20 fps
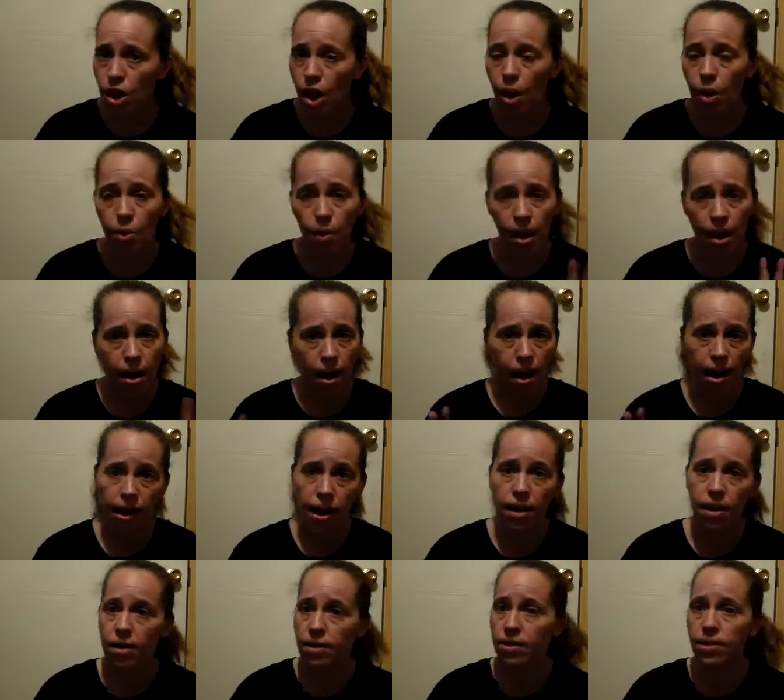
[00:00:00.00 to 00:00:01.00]
So I,
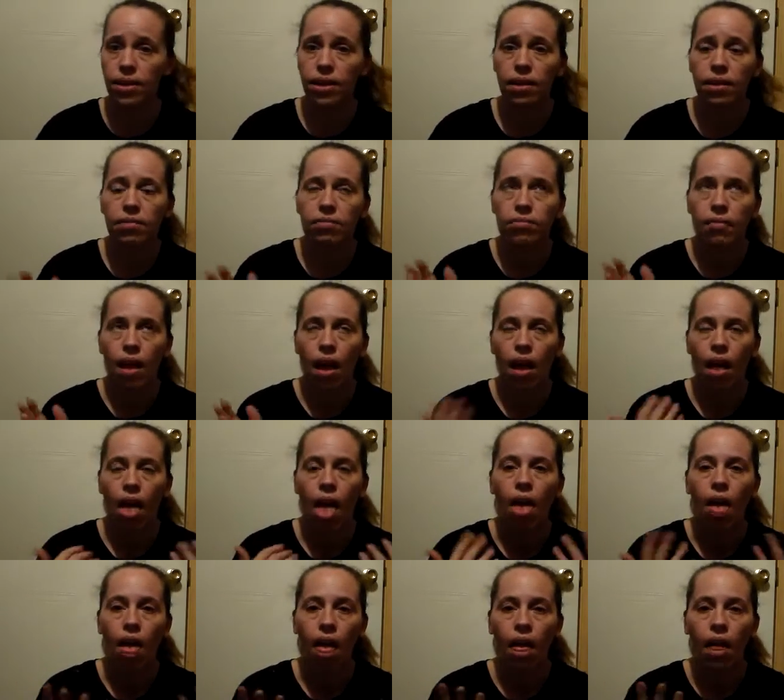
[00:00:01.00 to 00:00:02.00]

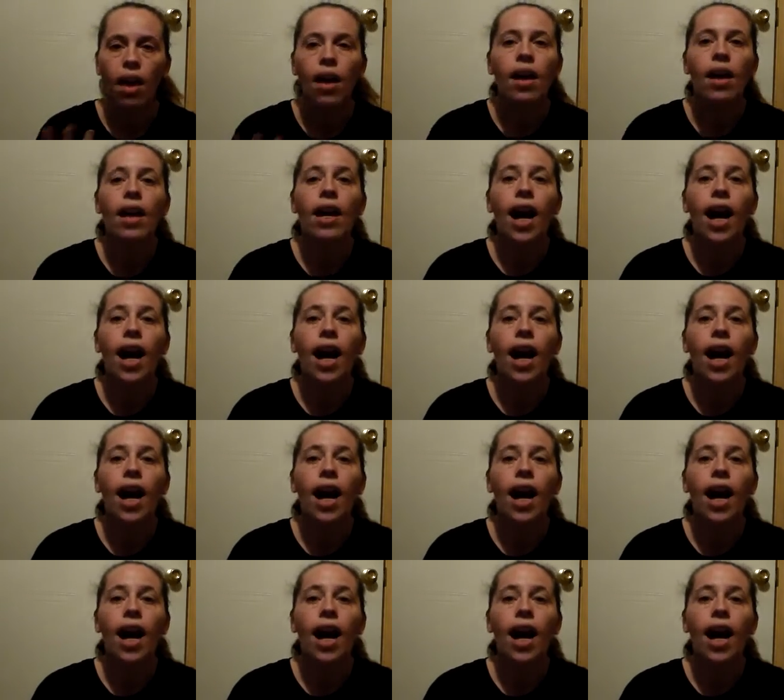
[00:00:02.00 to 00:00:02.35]
I, uh,